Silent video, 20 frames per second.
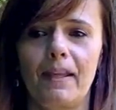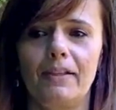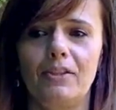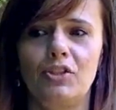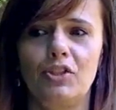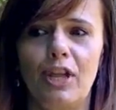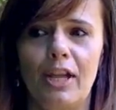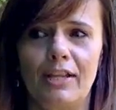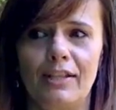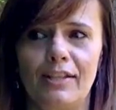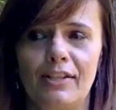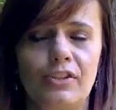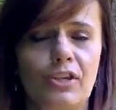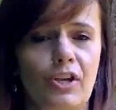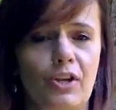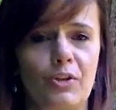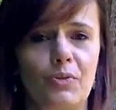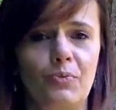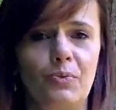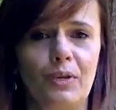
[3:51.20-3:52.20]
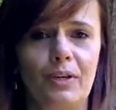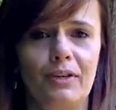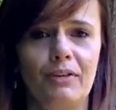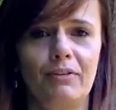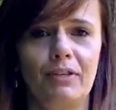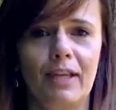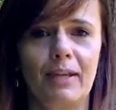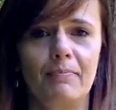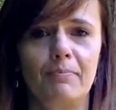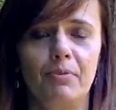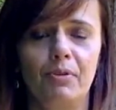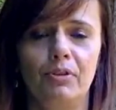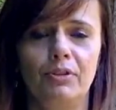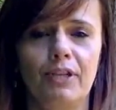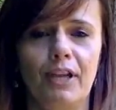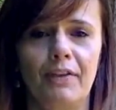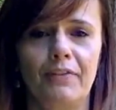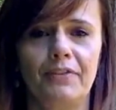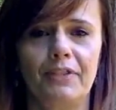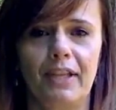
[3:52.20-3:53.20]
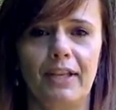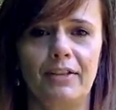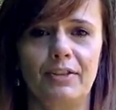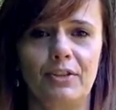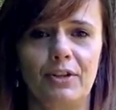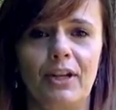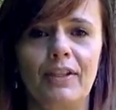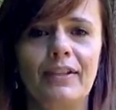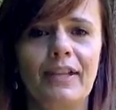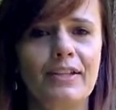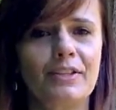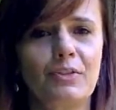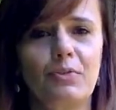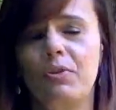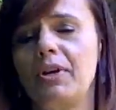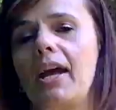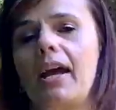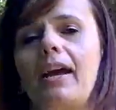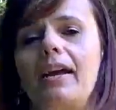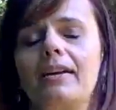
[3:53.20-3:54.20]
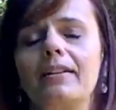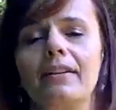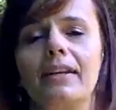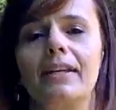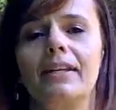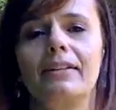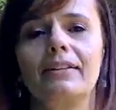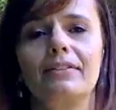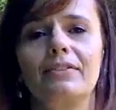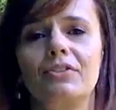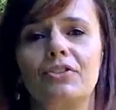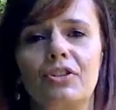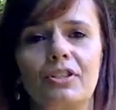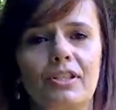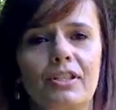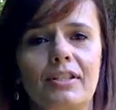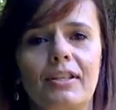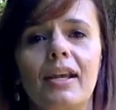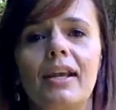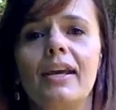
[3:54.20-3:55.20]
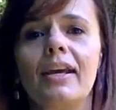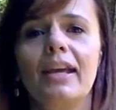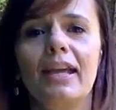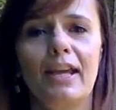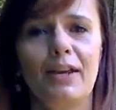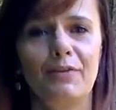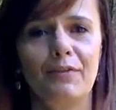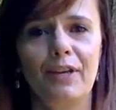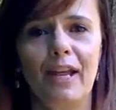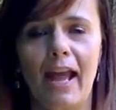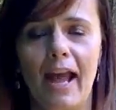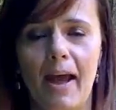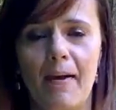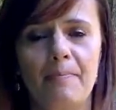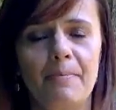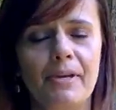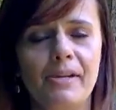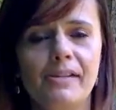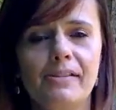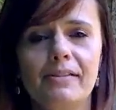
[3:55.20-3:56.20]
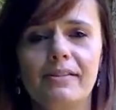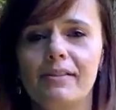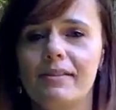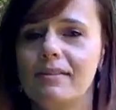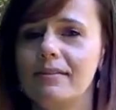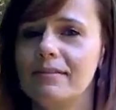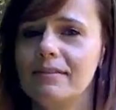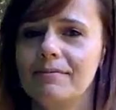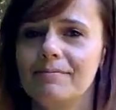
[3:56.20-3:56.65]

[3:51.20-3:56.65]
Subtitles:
chances are you will get pulled off center, and that's okay. Like, just if it happens,